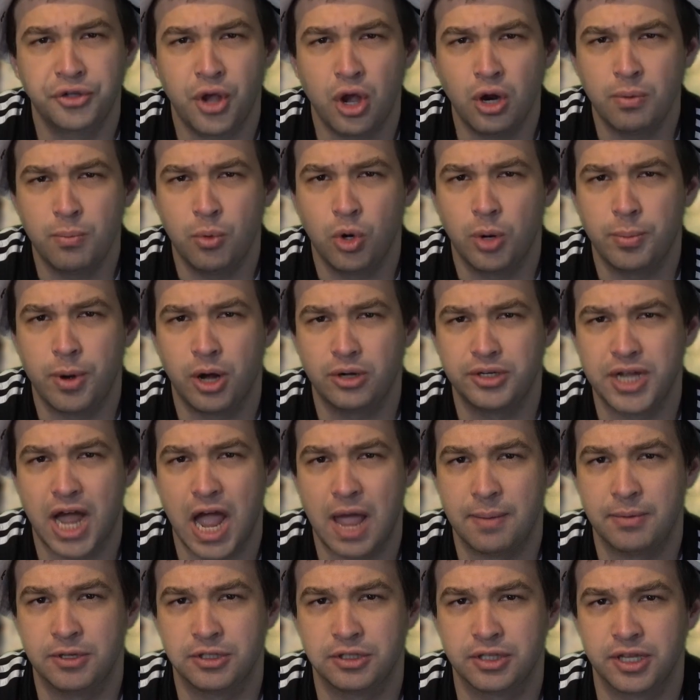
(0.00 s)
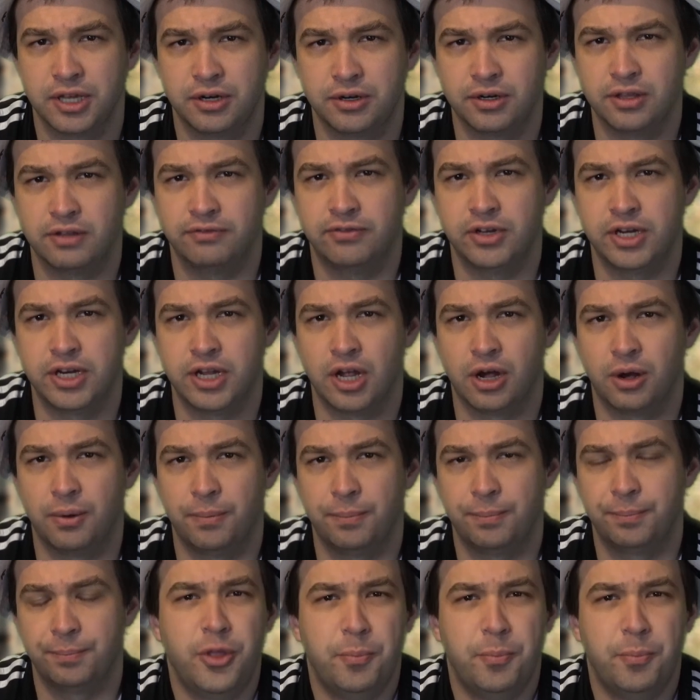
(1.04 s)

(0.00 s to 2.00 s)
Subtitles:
talk more about diamonds later in the video.